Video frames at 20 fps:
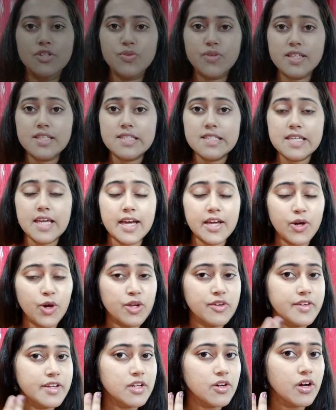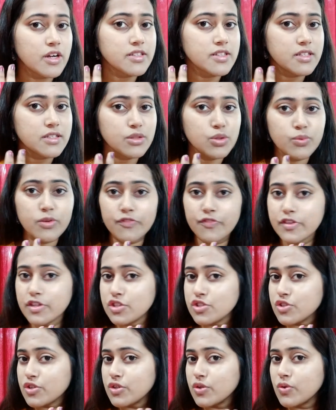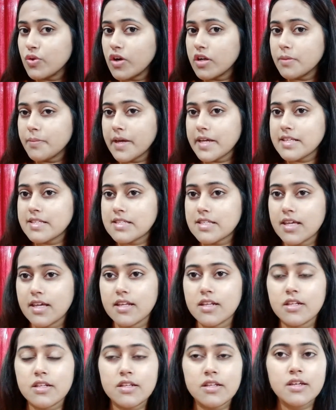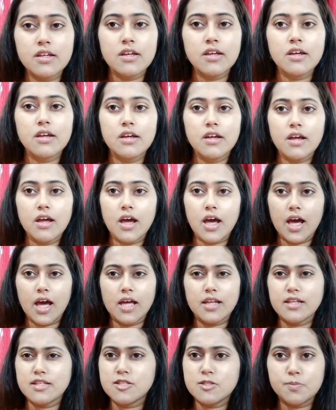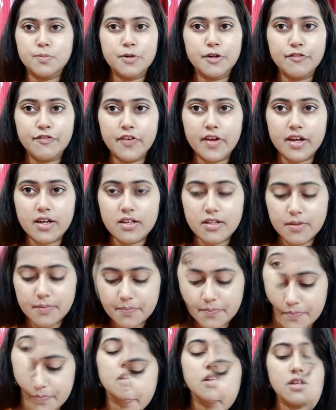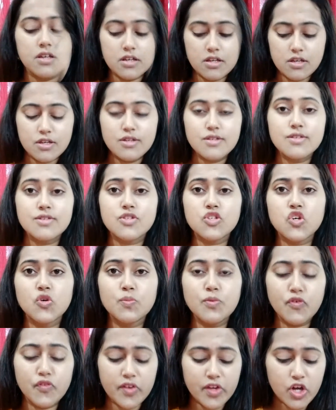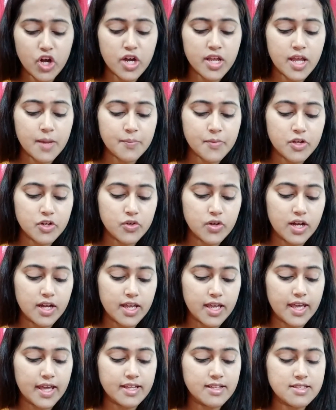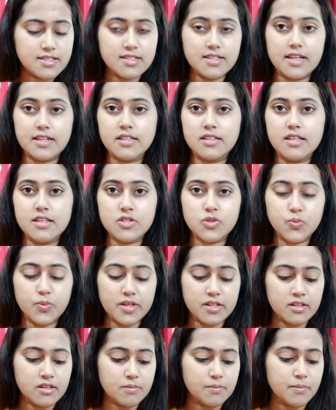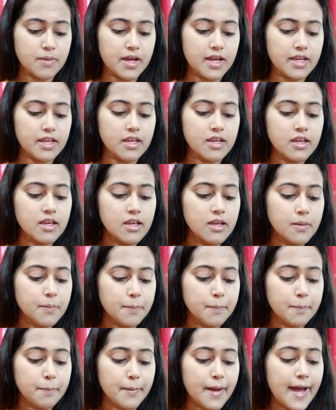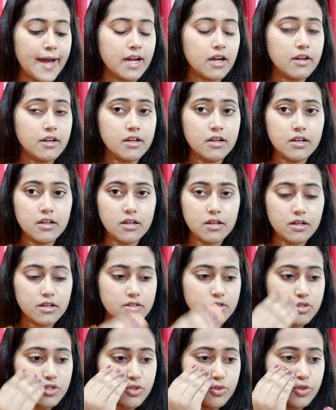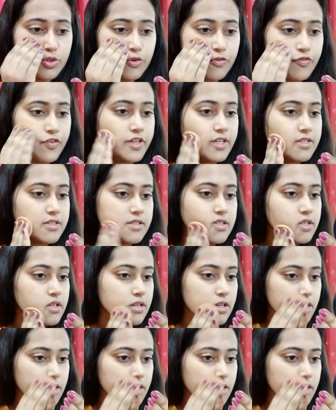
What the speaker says: You can see I already got the dewy finish glow on my skin, and it's perfect. So moving on, I'm going to again set this with my MAC Studio Fix